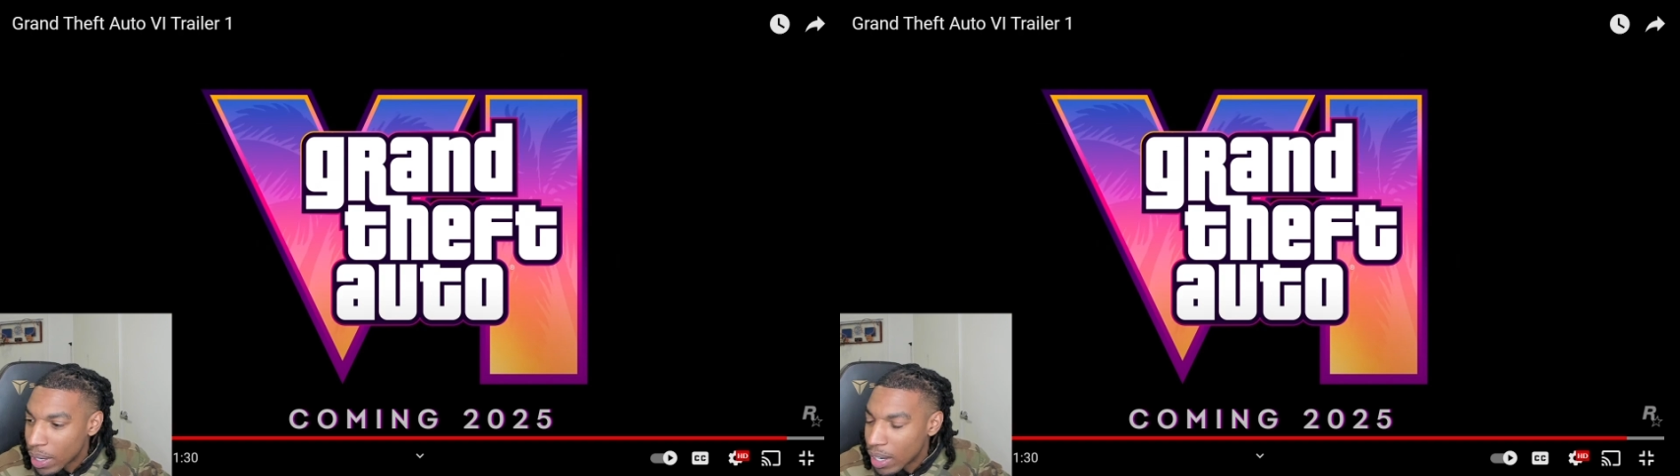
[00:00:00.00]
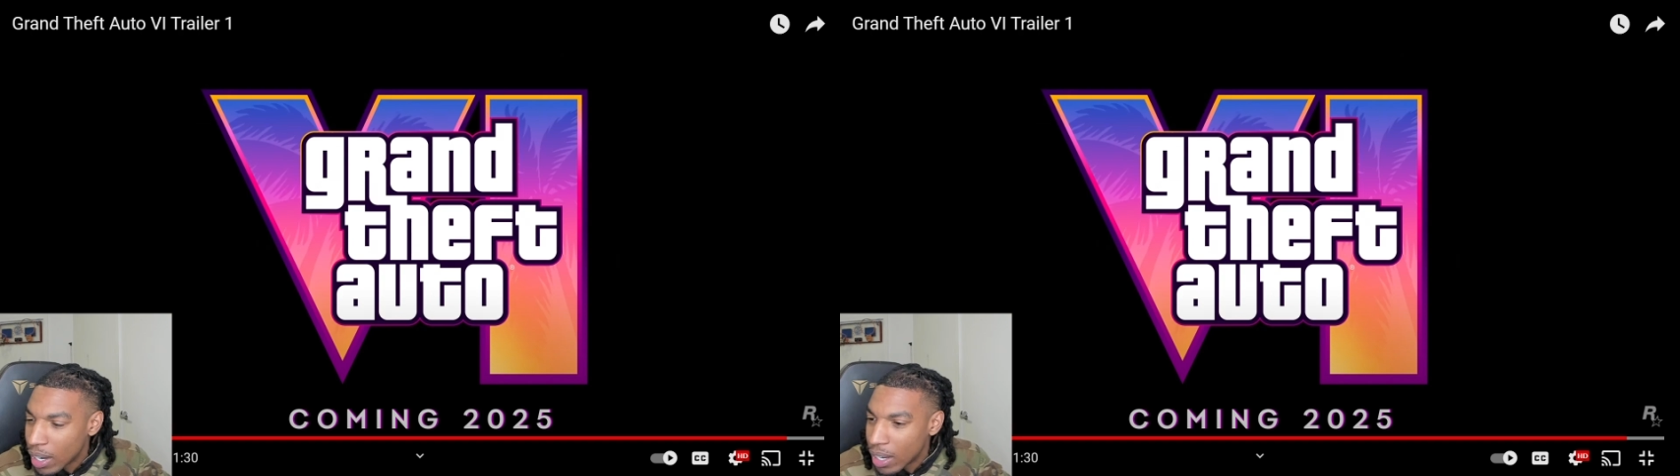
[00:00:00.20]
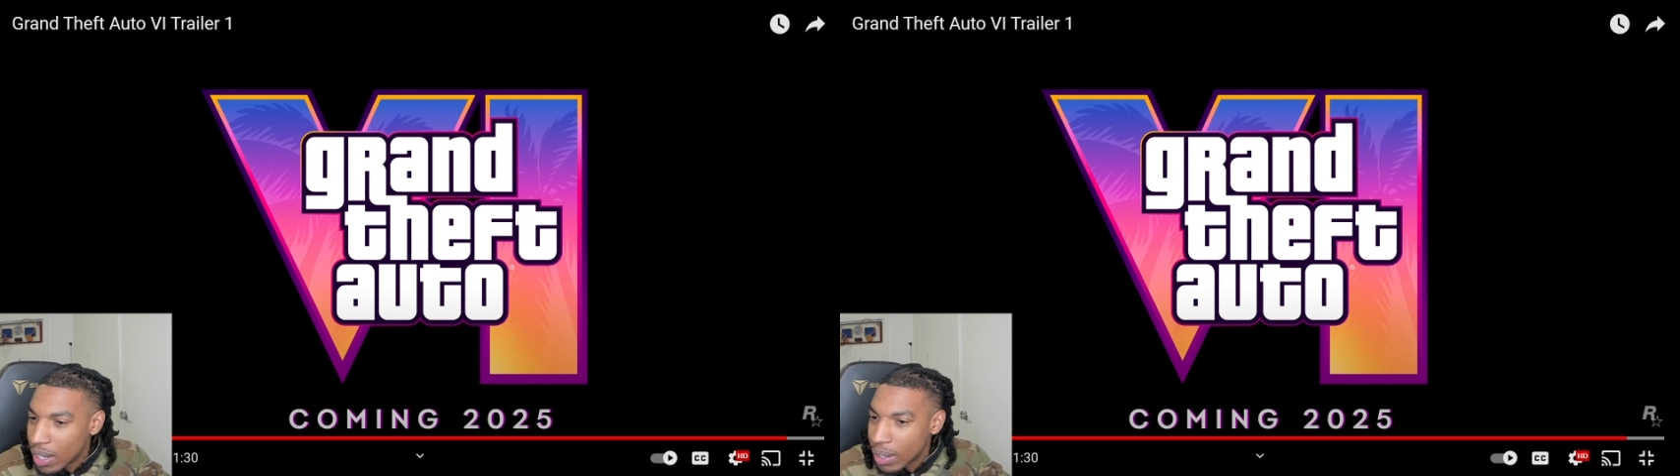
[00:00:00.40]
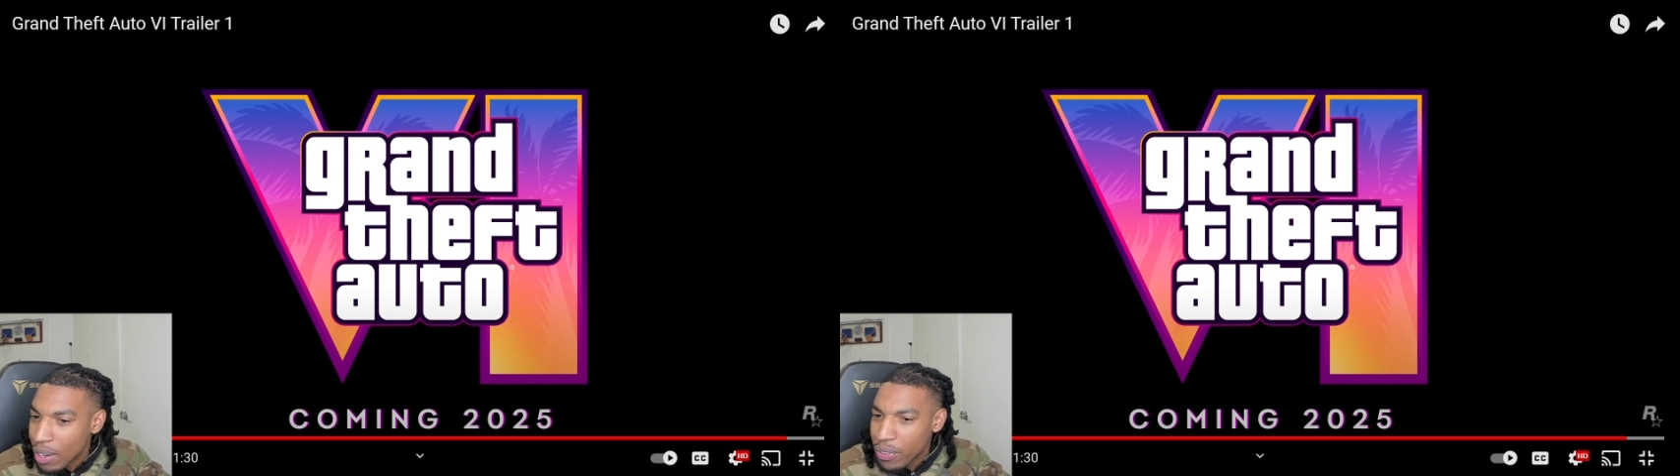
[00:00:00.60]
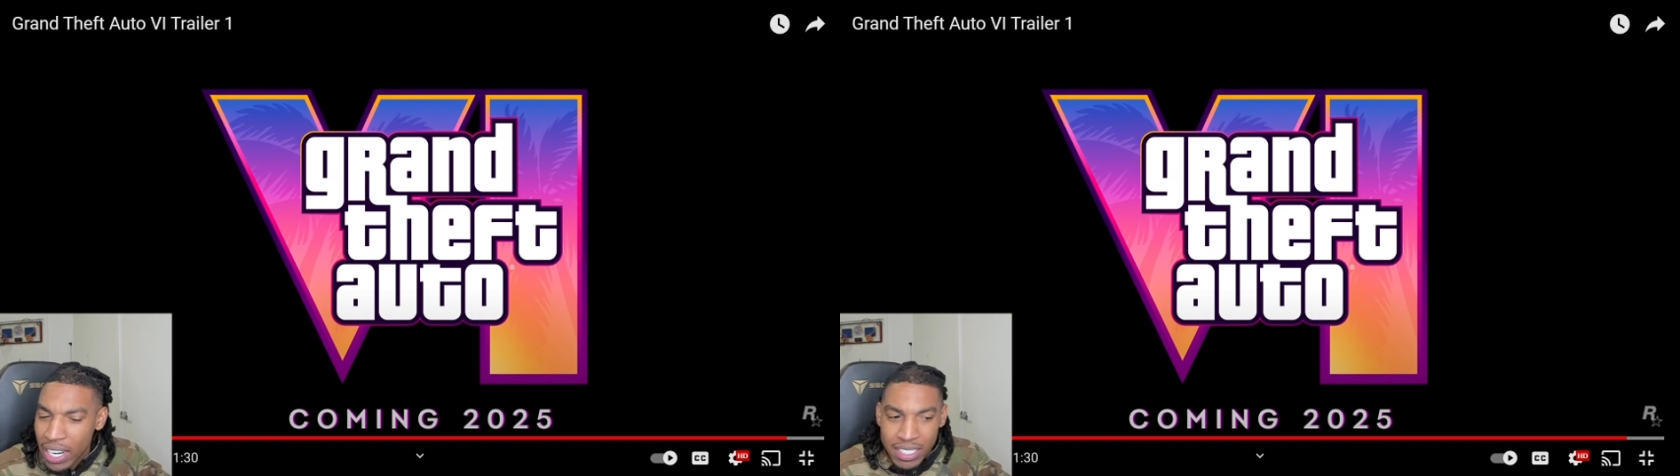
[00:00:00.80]
Uh
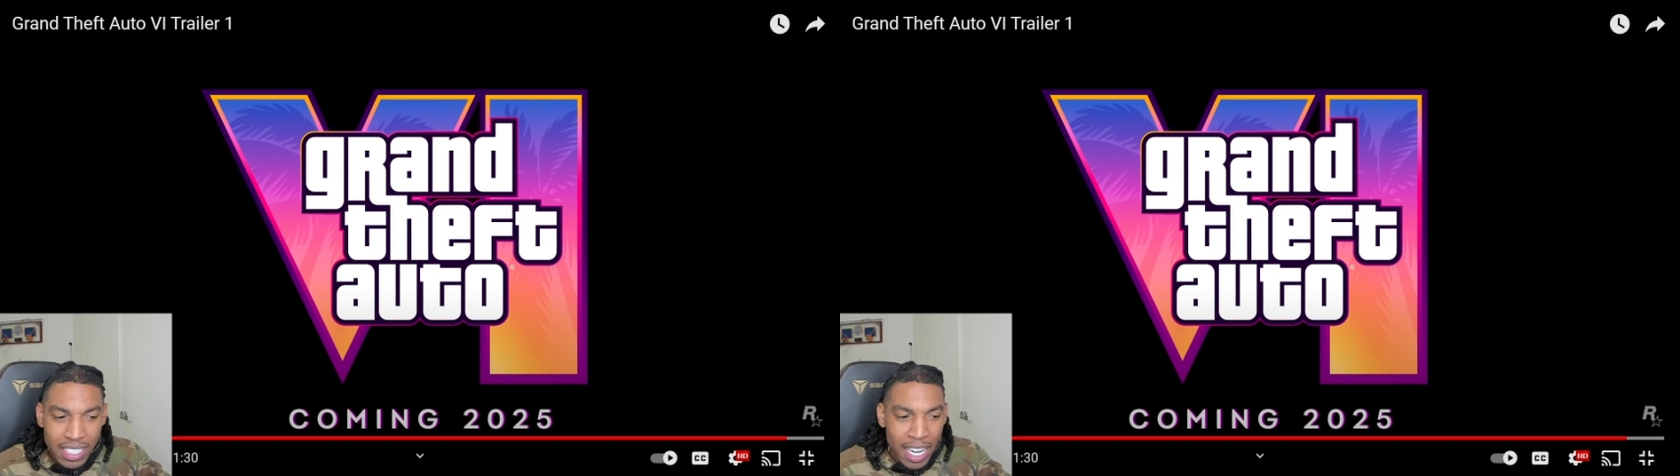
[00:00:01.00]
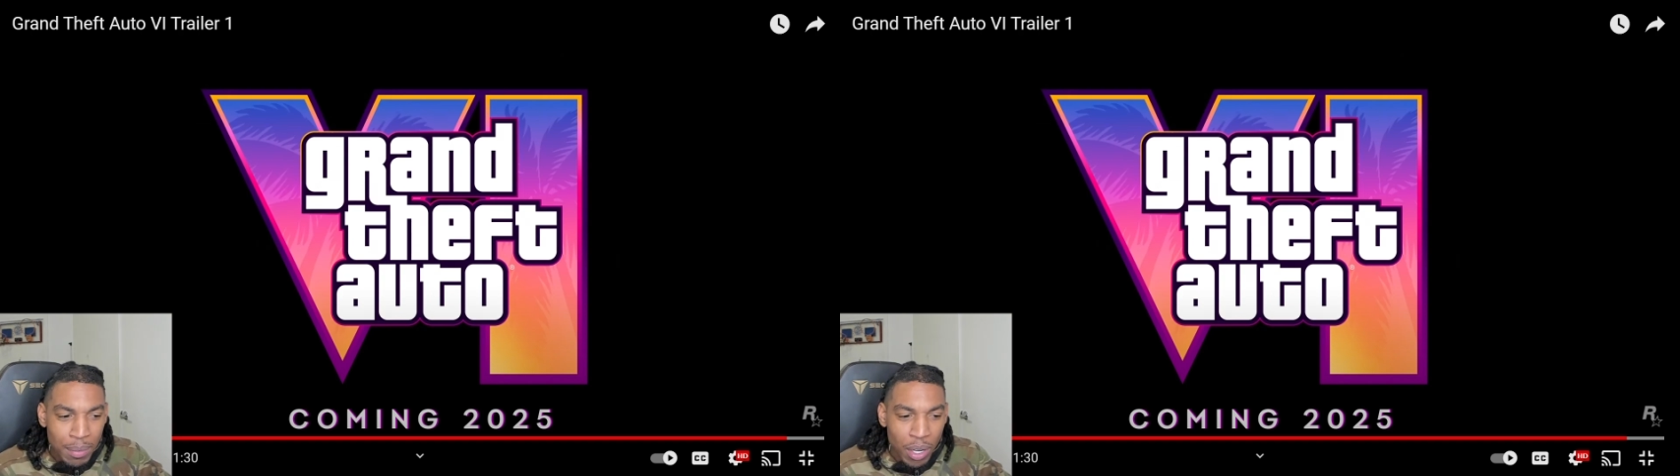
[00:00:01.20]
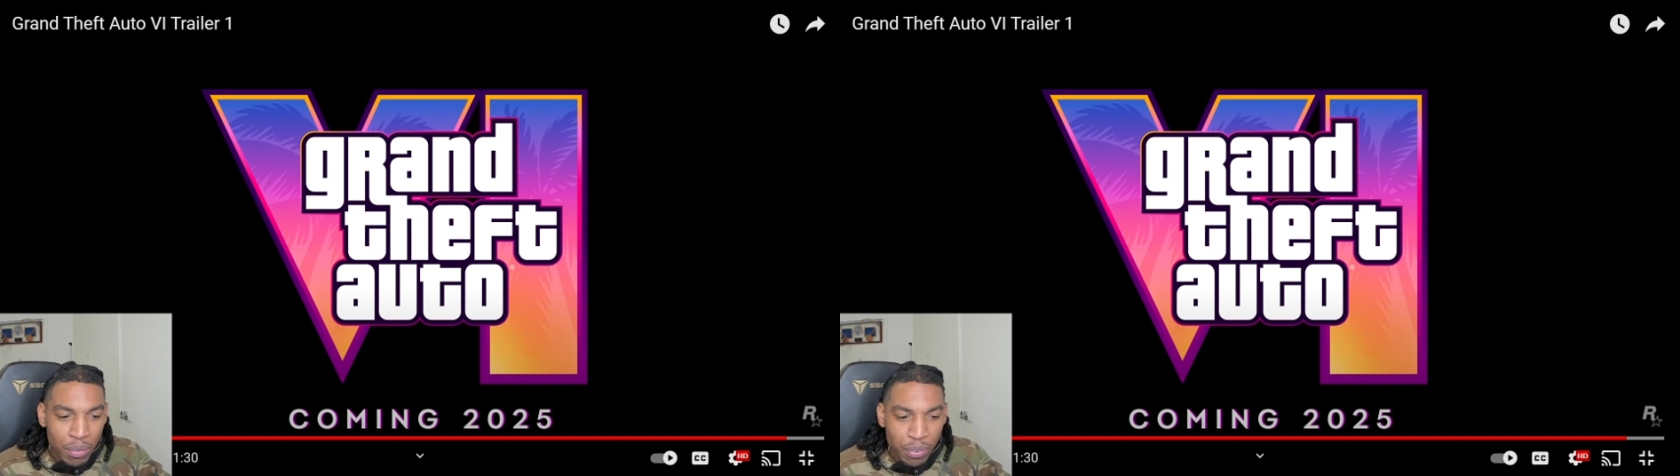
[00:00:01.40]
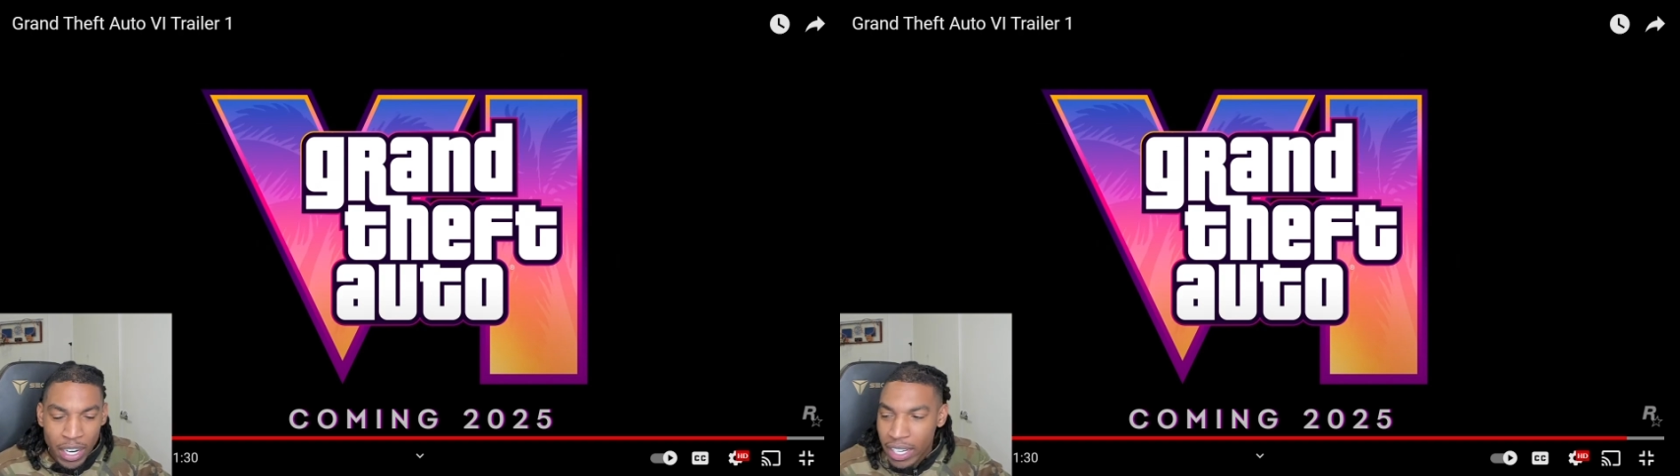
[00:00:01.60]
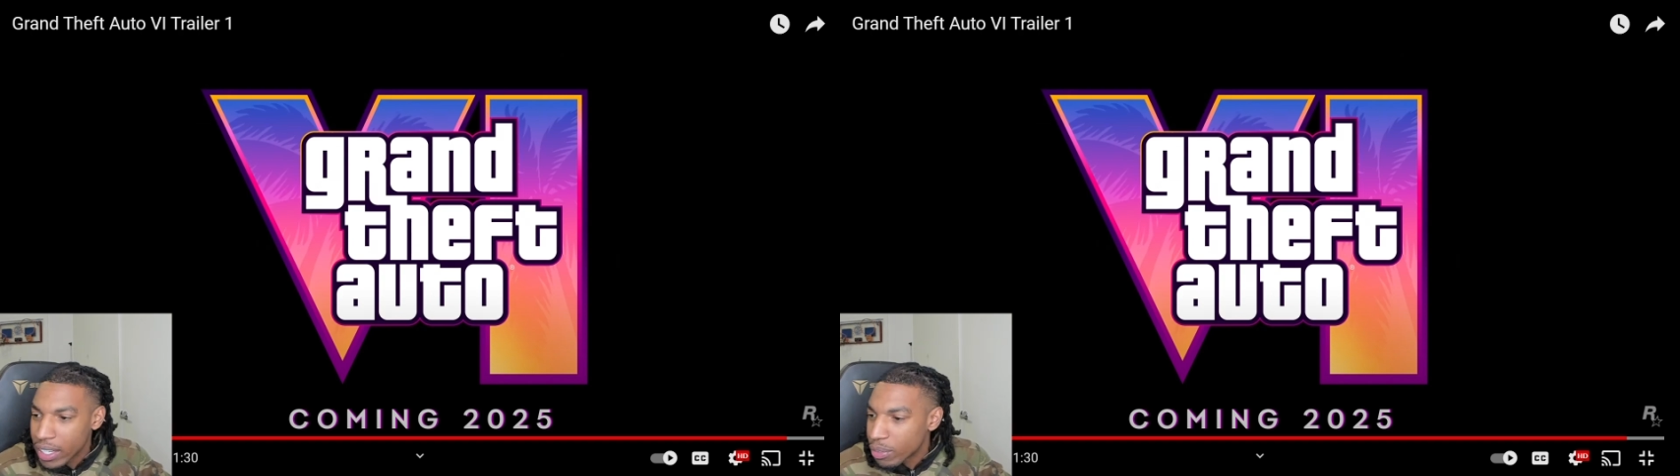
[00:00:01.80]
I forgot his name though.
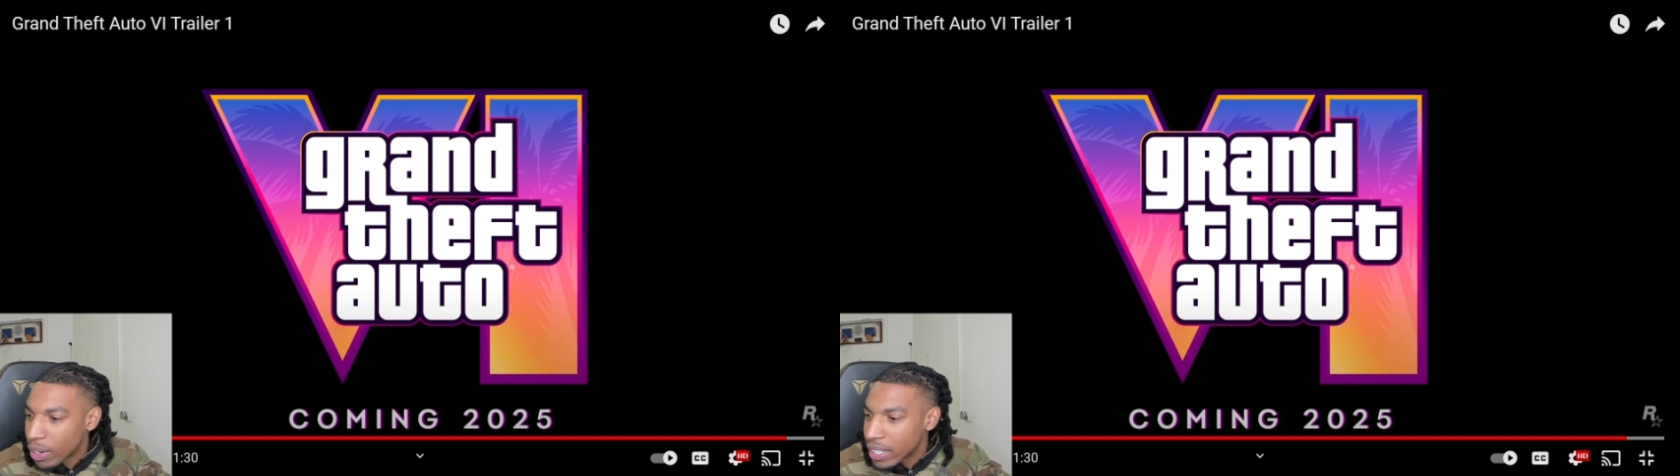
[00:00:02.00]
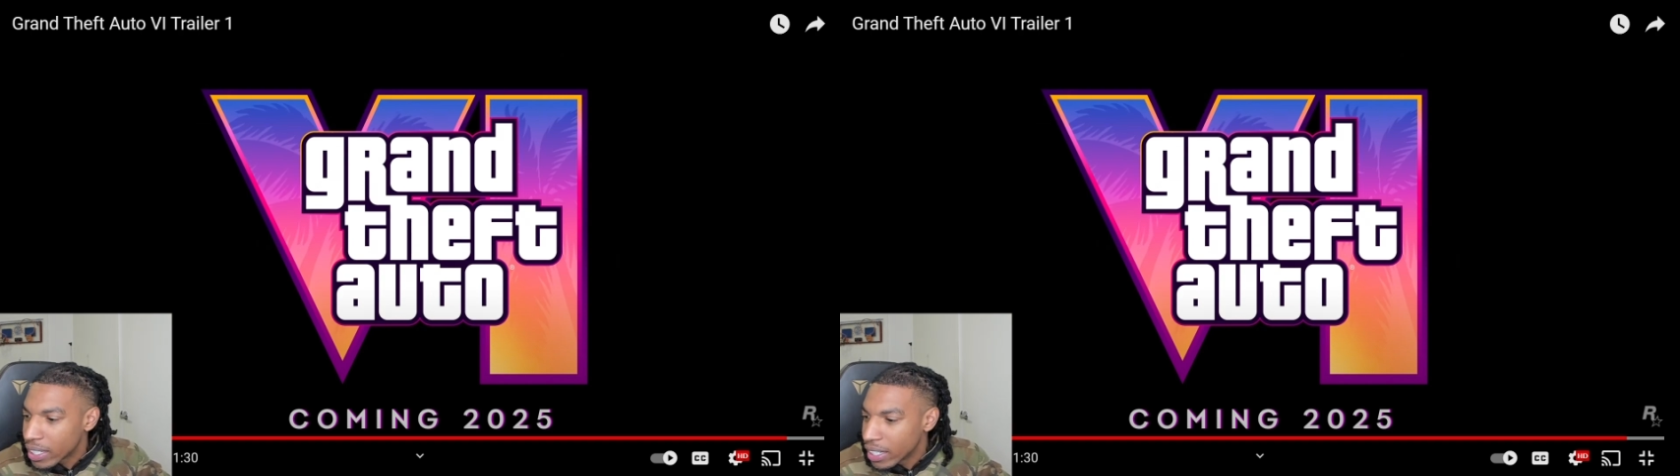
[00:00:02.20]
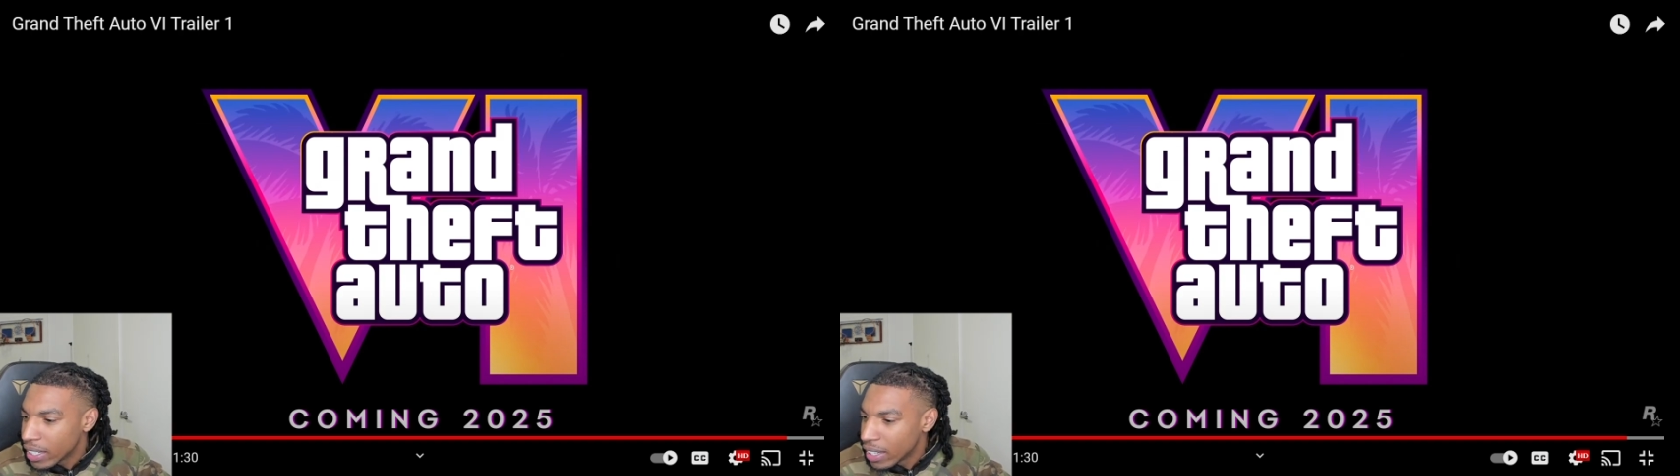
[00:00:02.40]
Frank. Franklin.